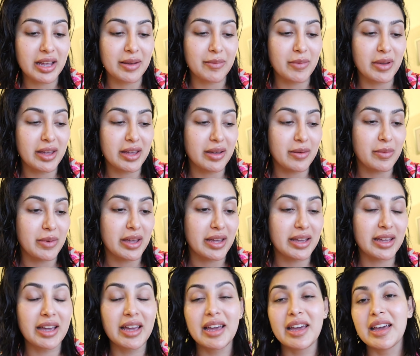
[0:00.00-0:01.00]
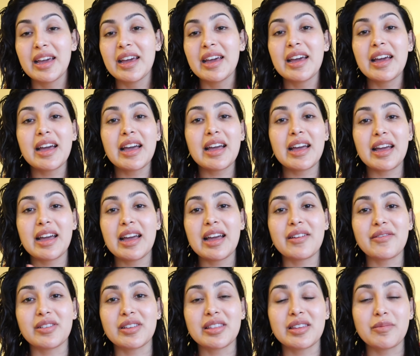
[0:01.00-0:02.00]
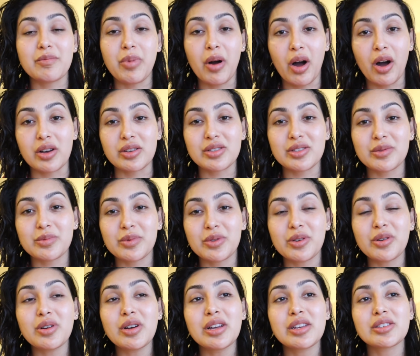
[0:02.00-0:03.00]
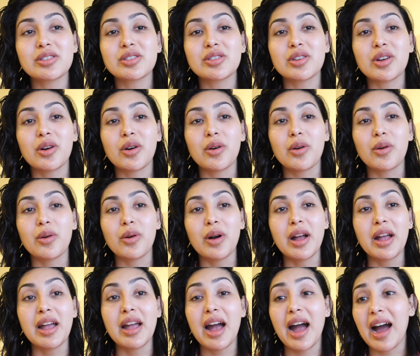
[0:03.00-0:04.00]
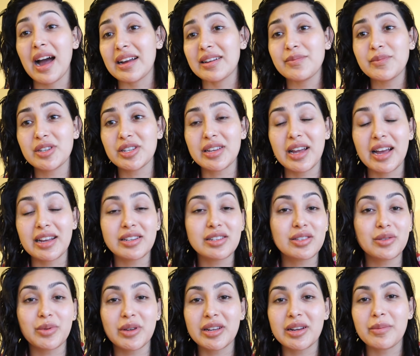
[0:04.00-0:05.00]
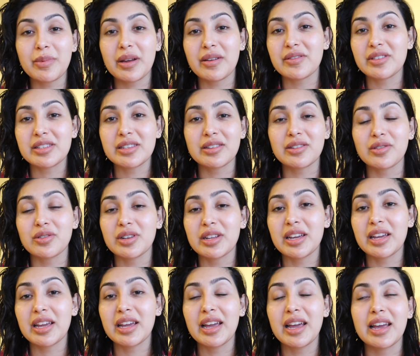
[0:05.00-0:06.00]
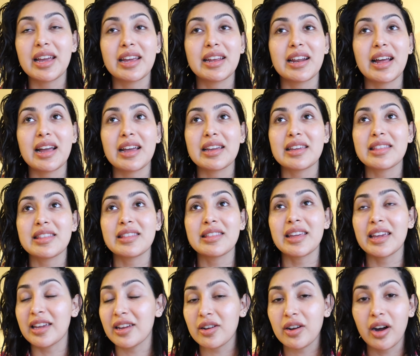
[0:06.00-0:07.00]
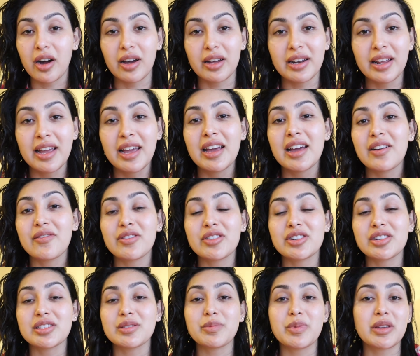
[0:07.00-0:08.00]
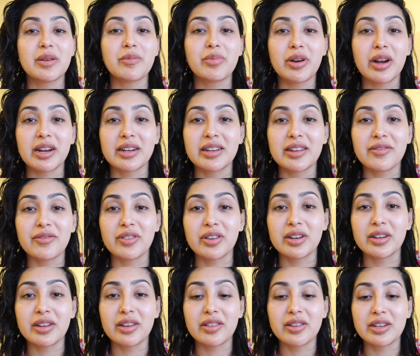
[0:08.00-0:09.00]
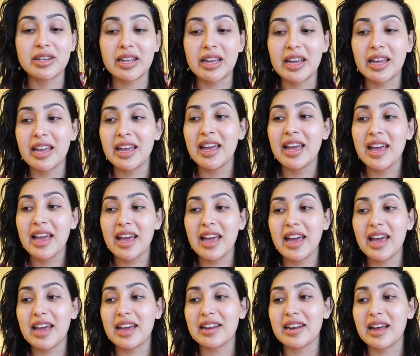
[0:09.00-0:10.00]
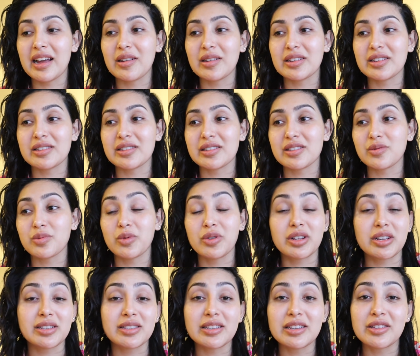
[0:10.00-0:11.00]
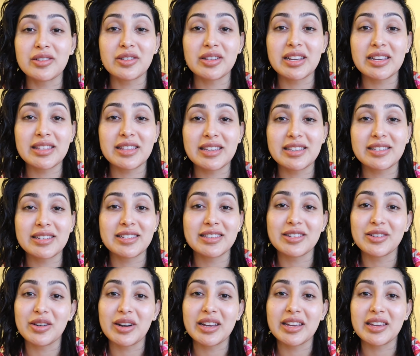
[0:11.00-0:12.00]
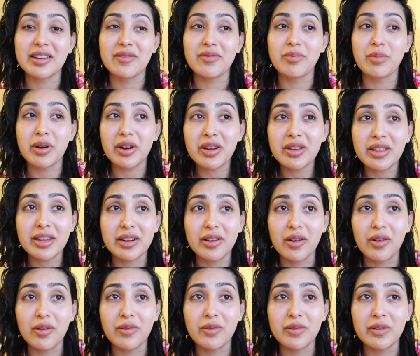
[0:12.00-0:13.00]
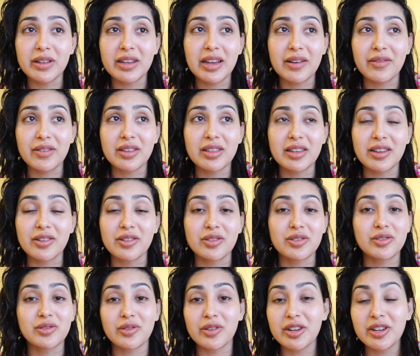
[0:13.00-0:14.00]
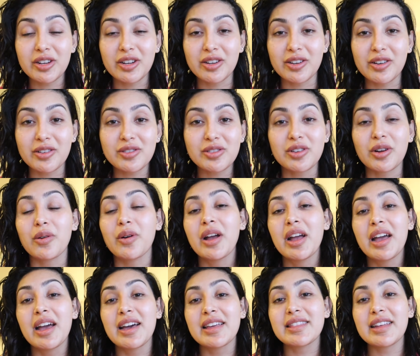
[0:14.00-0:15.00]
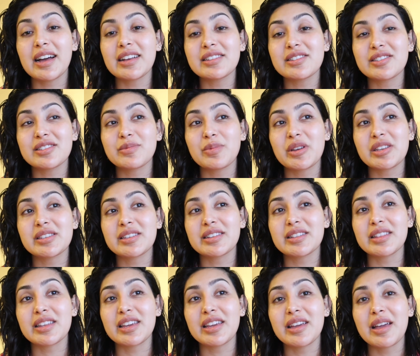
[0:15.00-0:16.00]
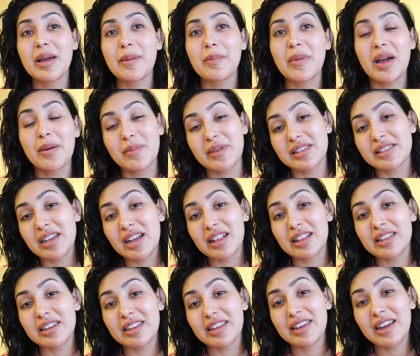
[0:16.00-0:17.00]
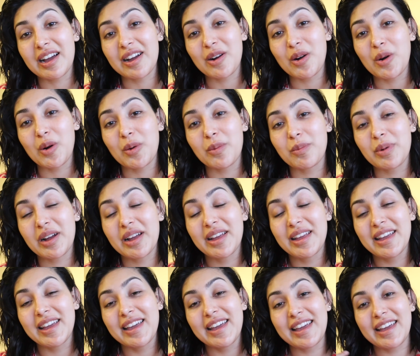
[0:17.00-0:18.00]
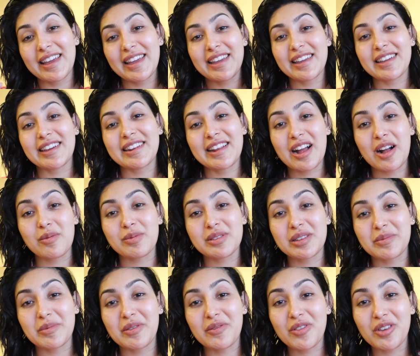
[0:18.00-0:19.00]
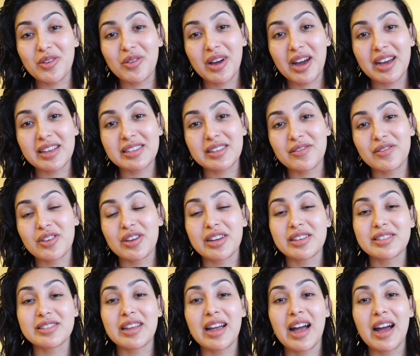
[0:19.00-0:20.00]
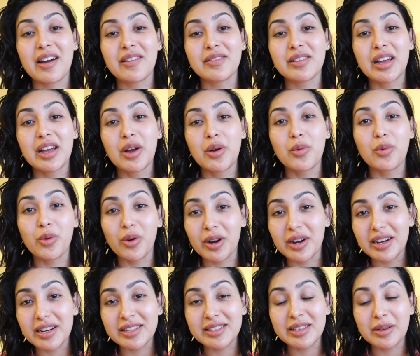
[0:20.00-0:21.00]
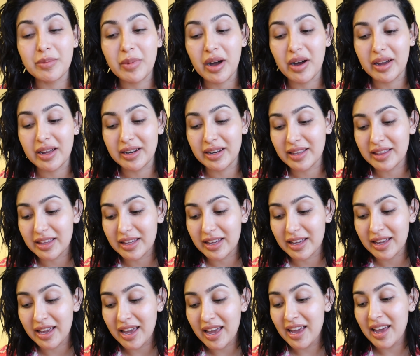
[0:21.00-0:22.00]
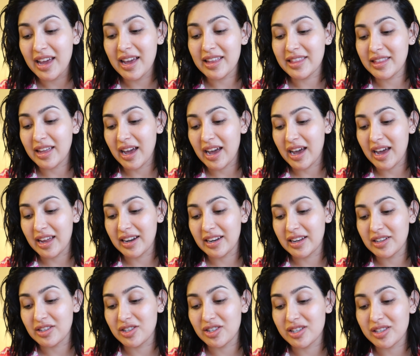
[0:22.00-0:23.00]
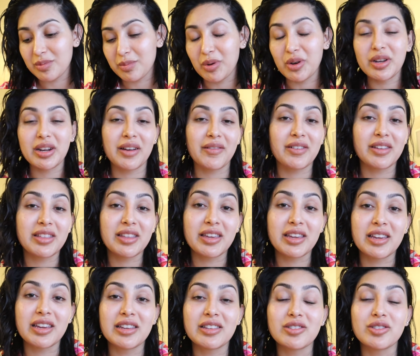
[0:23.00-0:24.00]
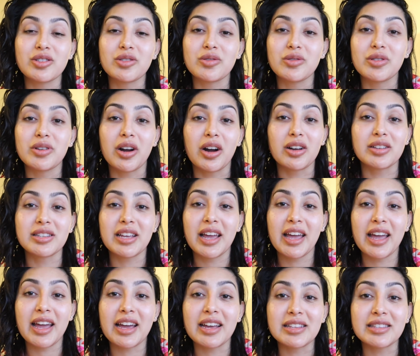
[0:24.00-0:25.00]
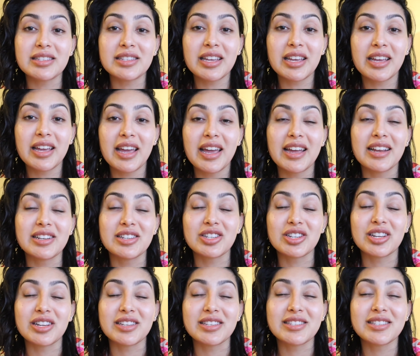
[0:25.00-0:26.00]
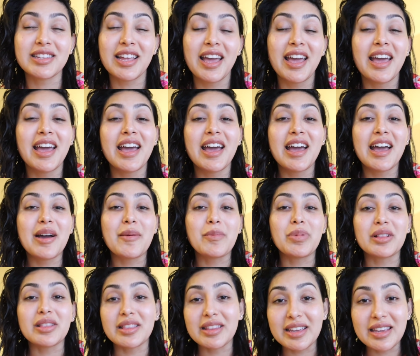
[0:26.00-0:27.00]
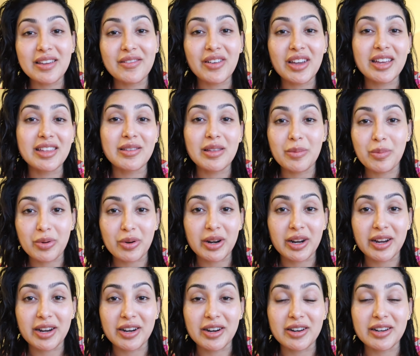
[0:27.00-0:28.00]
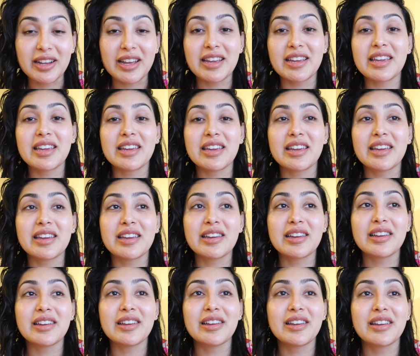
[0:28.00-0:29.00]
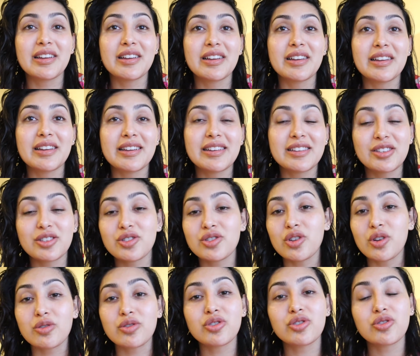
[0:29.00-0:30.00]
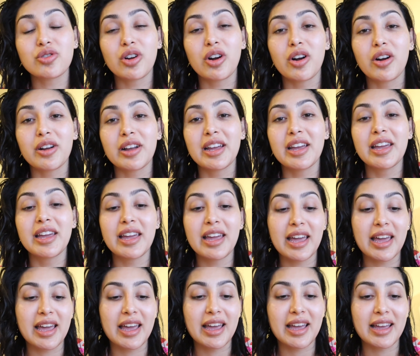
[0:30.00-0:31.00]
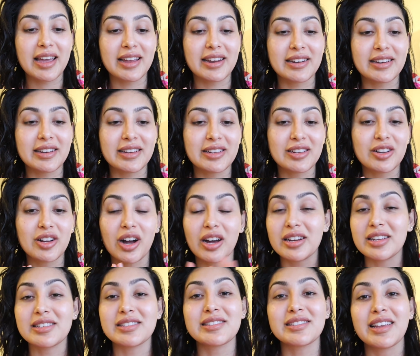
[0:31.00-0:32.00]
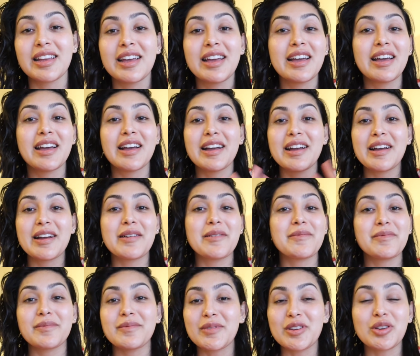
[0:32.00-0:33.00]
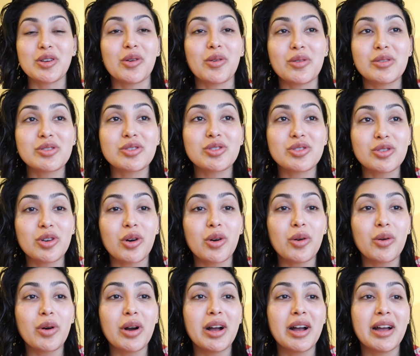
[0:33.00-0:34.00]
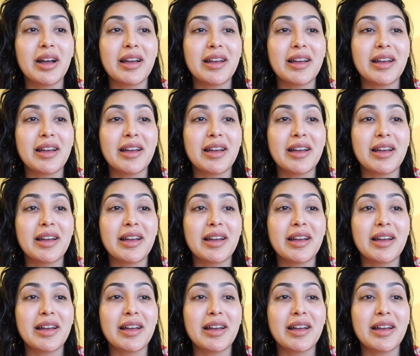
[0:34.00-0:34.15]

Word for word: and make make everything possible. So I'm just I just wake up every single day and I thank God for just being pregnant for another day and I just will continue like this until I give birth and hopefully everything goes good, you know? So that's just basically my mentality. I hope it can help some of you guys if you guys have worries about anything that just put everything into God's hands and just believe in the prayer like it is so strong and God is you know so